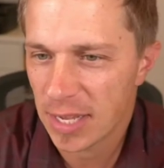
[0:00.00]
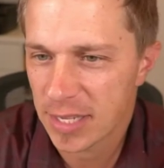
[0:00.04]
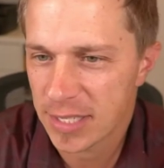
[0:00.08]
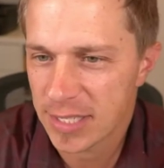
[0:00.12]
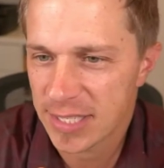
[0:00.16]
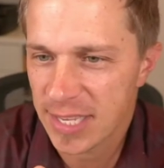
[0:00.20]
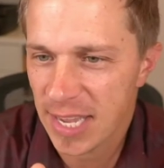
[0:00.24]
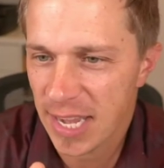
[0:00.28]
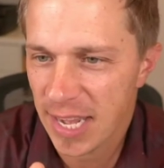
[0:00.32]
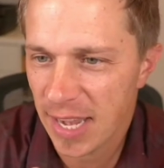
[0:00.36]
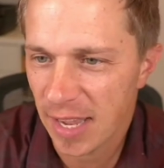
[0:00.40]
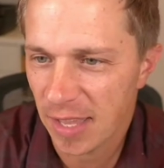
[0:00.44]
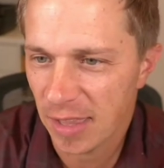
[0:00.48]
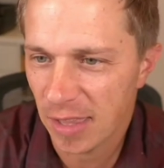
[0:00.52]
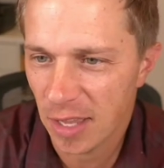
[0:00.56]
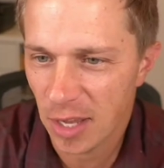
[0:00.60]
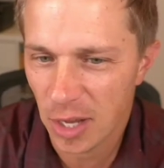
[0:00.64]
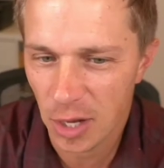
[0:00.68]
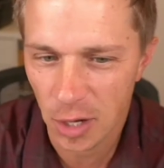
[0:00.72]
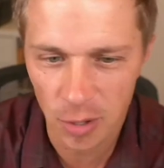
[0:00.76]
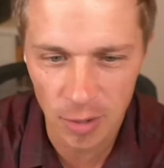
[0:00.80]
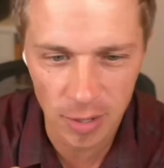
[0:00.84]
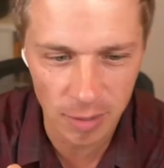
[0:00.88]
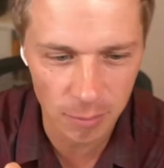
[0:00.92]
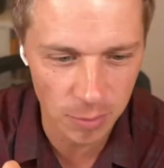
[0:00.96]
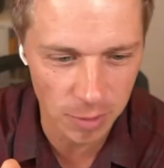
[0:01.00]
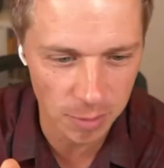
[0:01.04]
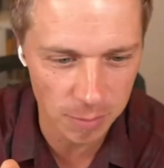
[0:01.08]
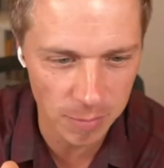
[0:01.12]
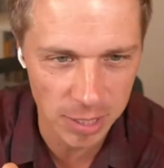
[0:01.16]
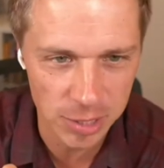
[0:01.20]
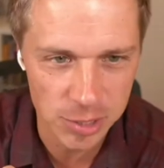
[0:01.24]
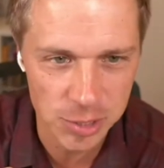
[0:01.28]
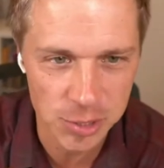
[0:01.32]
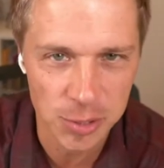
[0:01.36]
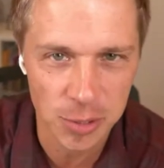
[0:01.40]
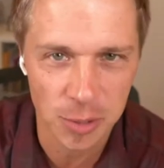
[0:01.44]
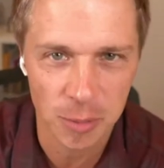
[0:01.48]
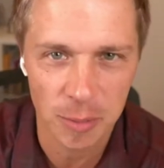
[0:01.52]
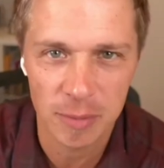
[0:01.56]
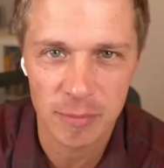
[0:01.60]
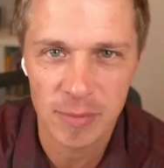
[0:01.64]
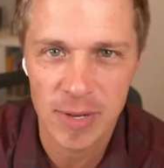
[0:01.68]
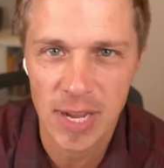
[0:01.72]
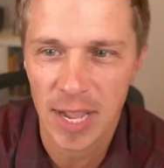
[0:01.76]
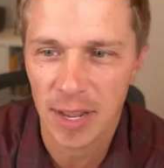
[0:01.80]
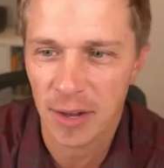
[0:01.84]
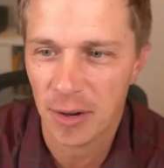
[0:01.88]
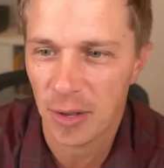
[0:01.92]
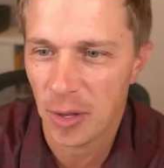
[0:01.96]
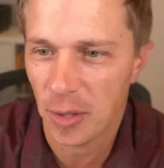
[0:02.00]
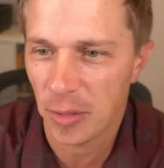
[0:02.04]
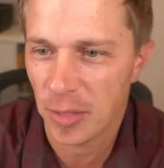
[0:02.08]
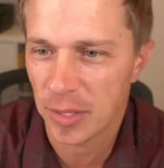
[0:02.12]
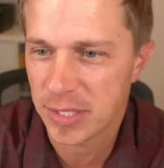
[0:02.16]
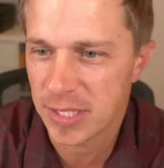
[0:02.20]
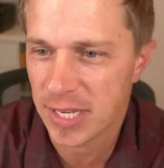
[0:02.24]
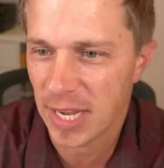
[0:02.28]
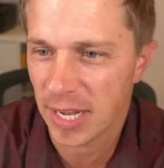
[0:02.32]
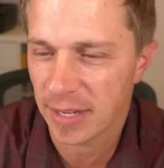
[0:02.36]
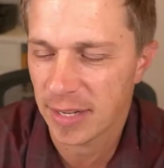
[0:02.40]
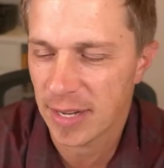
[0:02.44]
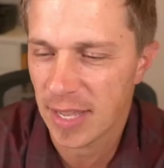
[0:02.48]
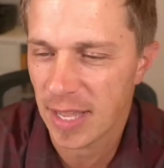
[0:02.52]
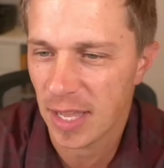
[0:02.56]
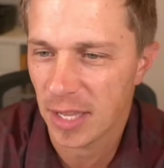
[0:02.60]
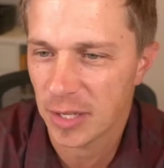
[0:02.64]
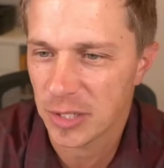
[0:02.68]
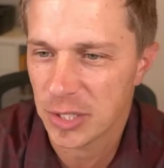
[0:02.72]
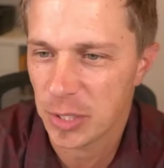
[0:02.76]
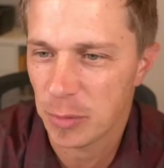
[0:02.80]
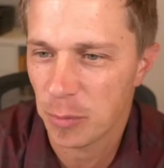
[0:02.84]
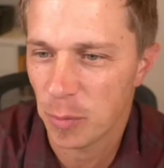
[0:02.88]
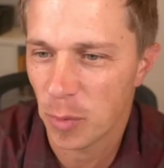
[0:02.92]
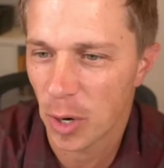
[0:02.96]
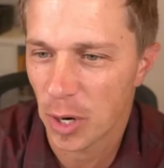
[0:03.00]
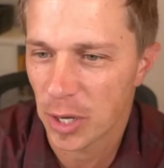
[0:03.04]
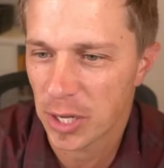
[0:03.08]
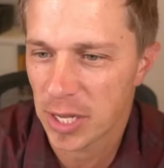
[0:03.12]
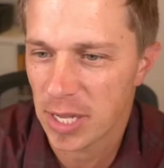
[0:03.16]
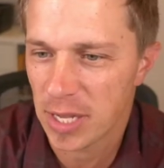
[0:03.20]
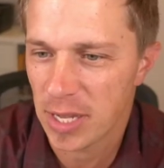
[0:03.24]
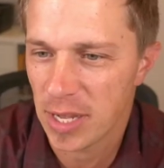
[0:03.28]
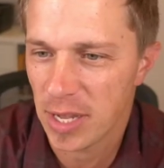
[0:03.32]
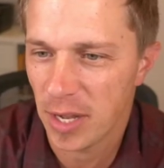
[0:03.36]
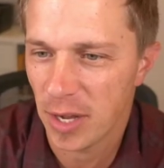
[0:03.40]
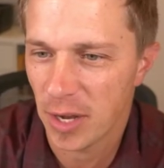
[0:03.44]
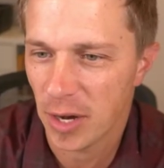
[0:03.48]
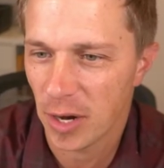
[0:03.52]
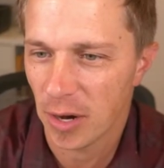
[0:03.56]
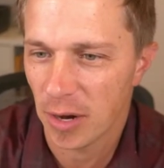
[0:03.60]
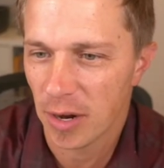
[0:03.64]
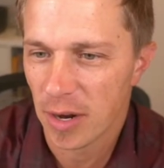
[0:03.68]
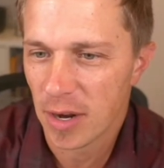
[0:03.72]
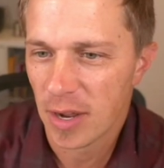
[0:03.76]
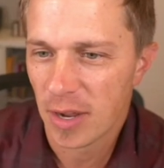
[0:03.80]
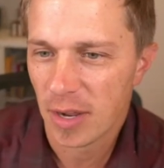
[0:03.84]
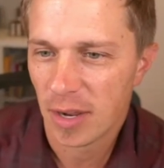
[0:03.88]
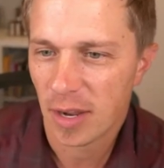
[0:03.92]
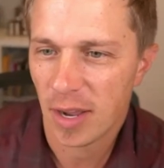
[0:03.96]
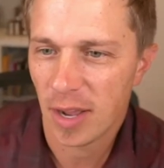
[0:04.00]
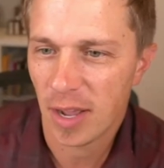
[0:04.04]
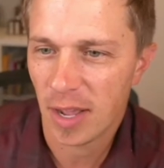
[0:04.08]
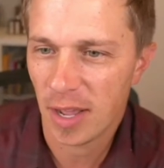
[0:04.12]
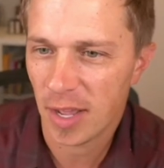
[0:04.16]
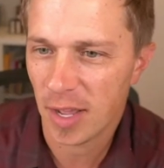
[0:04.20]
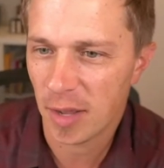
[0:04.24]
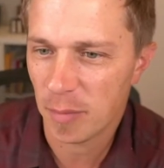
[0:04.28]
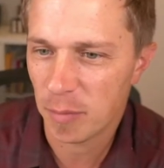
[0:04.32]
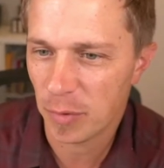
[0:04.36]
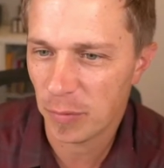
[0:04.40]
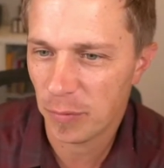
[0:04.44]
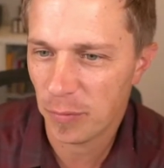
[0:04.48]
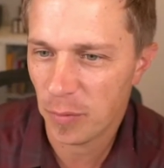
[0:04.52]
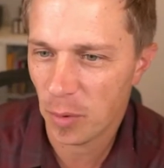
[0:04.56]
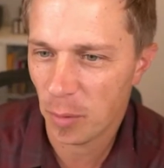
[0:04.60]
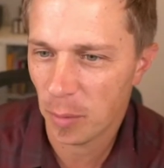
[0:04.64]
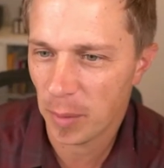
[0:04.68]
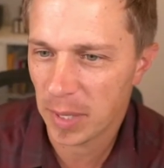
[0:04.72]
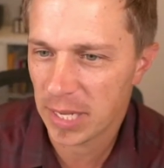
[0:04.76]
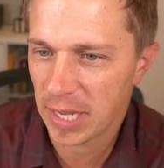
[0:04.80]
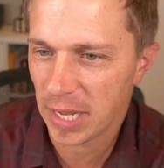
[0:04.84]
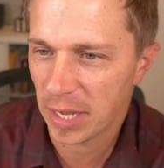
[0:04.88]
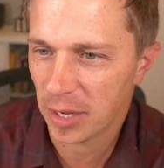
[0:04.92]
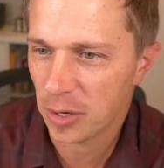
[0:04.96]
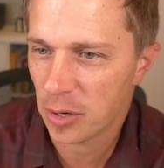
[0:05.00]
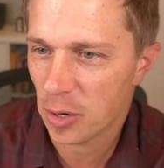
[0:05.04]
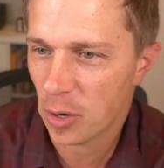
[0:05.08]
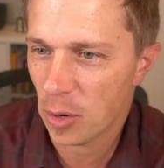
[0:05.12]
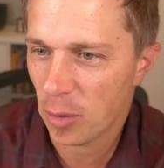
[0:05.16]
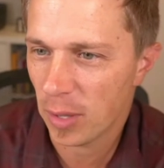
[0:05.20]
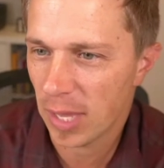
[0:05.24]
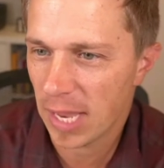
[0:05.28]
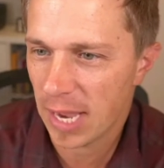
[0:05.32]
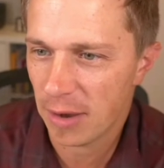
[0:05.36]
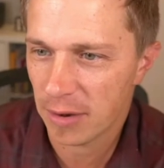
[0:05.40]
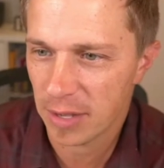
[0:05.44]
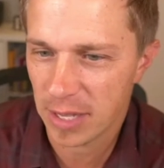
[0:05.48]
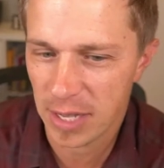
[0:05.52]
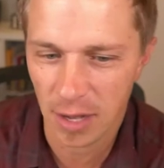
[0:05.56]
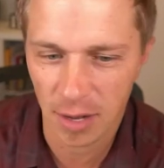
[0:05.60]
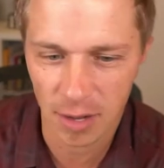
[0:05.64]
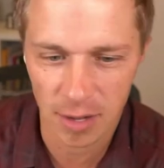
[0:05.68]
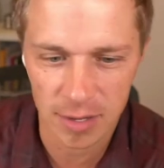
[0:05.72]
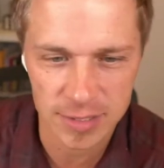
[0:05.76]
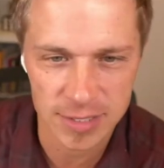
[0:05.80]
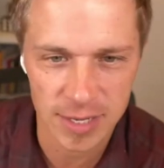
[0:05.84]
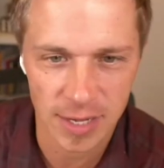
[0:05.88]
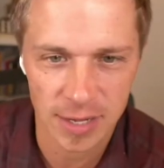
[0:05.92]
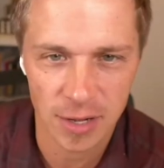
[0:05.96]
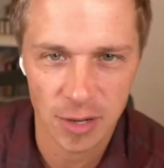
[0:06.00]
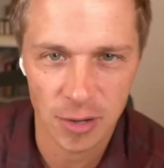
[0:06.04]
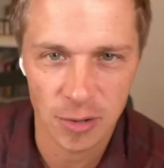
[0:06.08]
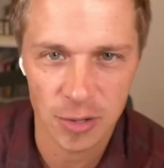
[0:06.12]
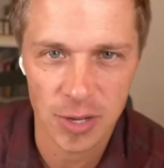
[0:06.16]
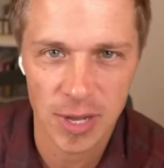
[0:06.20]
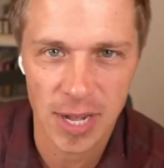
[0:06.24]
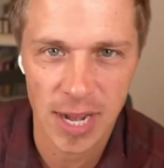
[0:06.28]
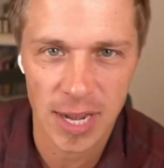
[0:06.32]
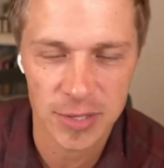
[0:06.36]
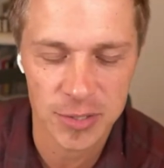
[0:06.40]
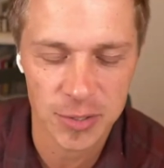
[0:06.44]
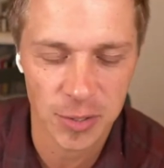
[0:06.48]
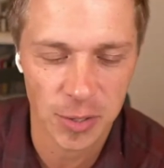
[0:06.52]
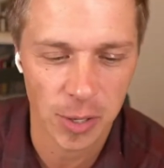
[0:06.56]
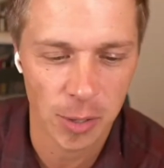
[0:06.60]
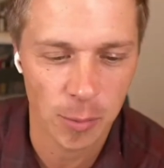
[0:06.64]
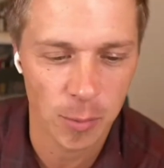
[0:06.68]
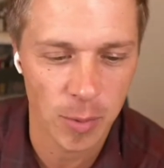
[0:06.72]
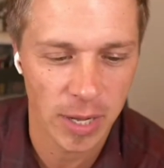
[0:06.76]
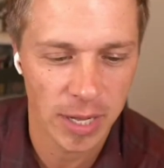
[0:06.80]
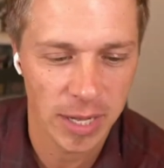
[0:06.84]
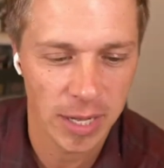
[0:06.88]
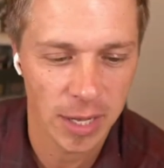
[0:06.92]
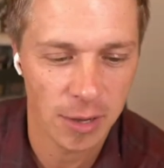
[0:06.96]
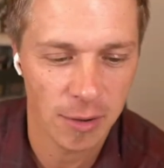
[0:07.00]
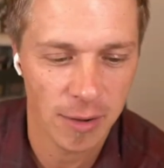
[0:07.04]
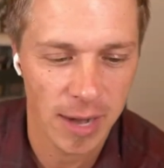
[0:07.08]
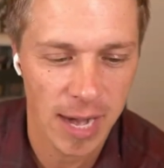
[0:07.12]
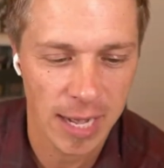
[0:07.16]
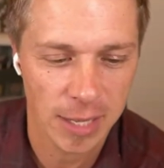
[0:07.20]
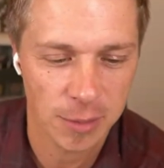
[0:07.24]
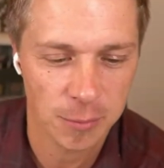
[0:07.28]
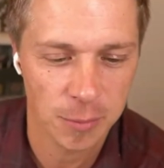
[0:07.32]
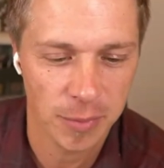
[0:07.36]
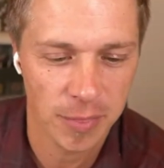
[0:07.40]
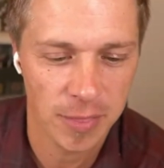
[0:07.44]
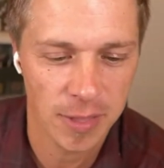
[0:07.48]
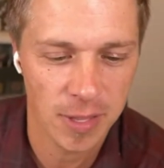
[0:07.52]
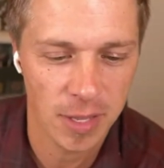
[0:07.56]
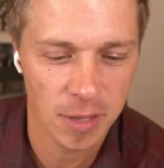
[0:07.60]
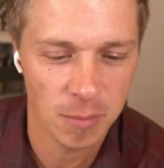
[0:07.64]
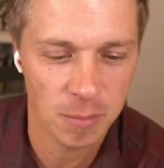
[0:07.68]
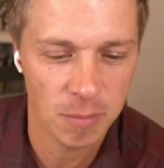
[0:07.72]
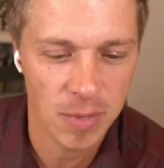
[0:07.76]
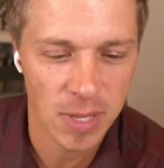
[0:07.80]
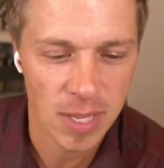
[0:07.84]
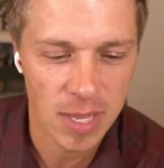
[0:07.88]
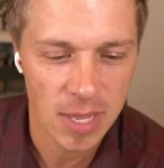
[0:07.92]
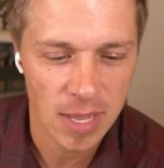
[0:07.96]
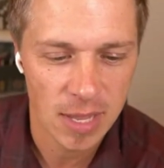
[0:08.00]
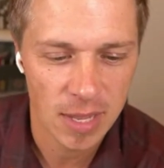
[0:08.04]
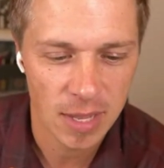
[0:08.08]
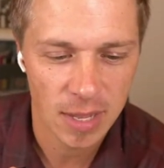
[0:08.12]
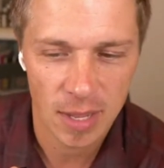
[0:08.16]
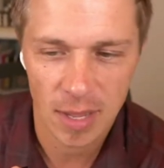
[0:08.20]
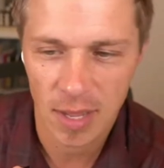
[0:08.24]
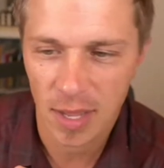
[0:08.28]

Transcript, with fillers: Uh, say hello. I want to make sure we've got all the technology working here uh, before we get Cole out here, because I know you guys are going to want to interact with him.